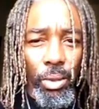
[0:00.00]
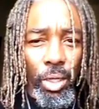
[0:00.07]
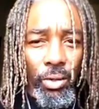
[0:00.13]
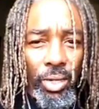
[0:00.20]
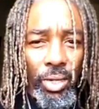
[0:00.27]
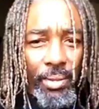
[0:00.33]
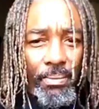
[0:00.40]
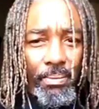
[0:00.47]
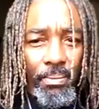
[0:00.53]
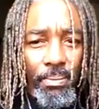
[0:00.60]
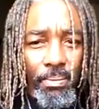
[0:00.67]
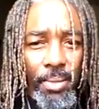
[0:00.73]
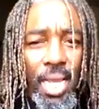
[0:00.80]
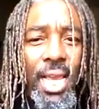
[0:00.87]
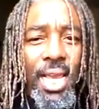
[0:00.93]
Okay?
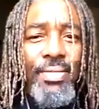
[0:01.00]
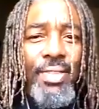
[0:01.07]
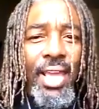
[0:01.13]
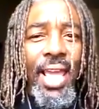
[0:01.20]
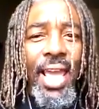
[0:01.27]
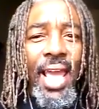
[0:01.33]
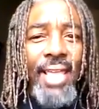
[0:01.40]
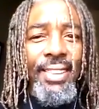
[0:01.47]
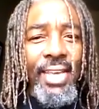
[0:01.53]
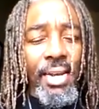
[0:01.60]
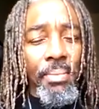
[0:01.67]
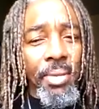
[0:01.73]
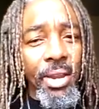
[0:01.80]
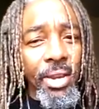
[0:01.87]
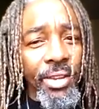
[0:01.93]
And they had
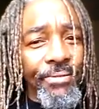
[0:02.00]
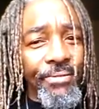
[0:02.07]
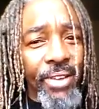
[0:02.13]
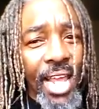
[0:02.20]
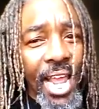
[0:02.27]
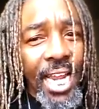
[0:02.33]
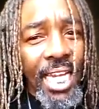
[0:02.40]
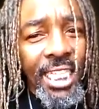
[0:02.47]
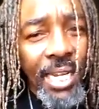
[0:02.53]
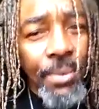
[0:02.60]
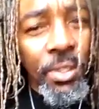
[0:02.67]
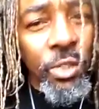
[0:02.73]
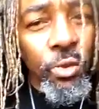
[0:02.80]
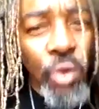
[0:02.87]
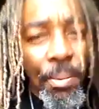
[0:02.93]
that American flag because it
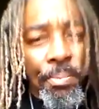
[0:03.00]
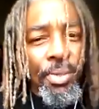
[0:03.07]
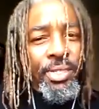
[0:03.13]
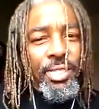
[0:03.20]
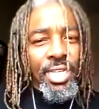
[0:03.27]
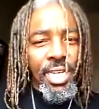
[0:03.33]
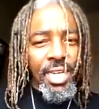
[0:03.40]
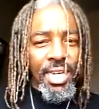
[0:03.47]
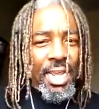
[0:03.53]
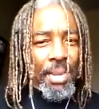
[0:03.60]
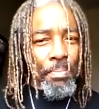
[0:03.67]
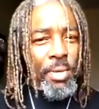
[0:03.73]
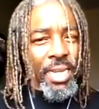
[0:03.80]
was representing their